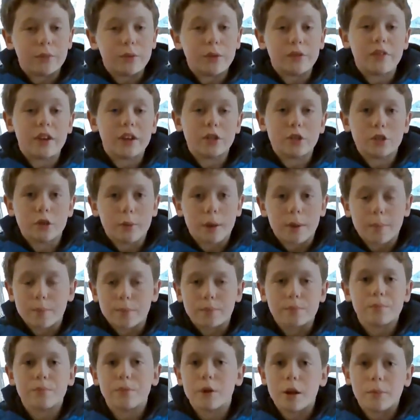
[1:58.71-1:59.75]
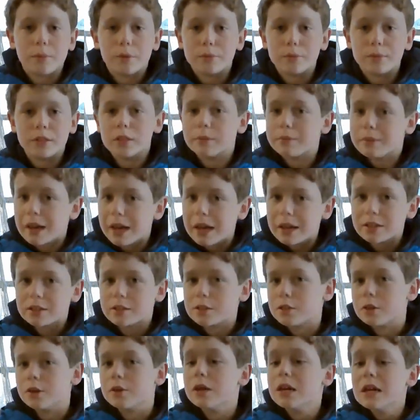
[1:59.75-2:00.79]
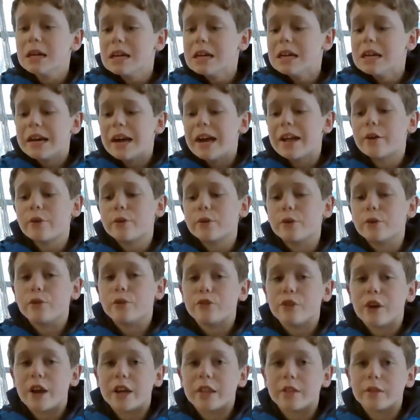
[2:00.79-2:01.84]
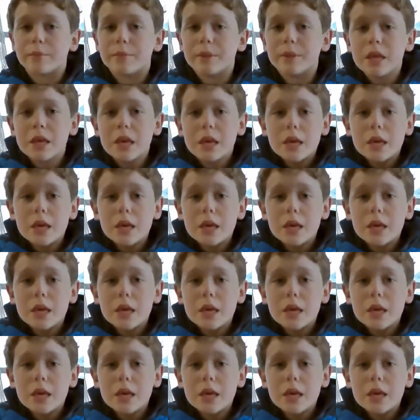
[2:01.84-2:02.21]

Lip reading: We've had termite problems in the past, so I to attract them.